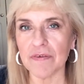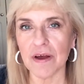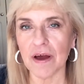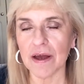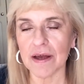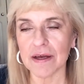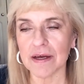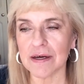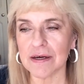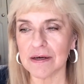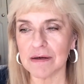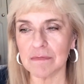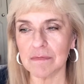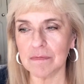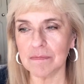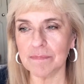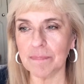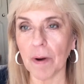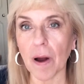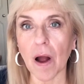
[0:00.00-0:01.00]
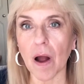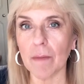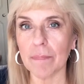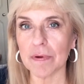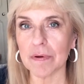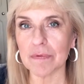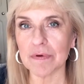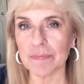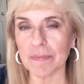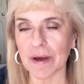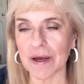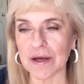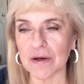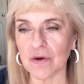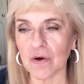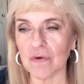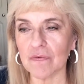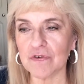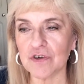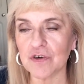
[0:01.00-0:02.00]
like Barbie was
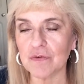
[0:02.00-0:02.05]
made of.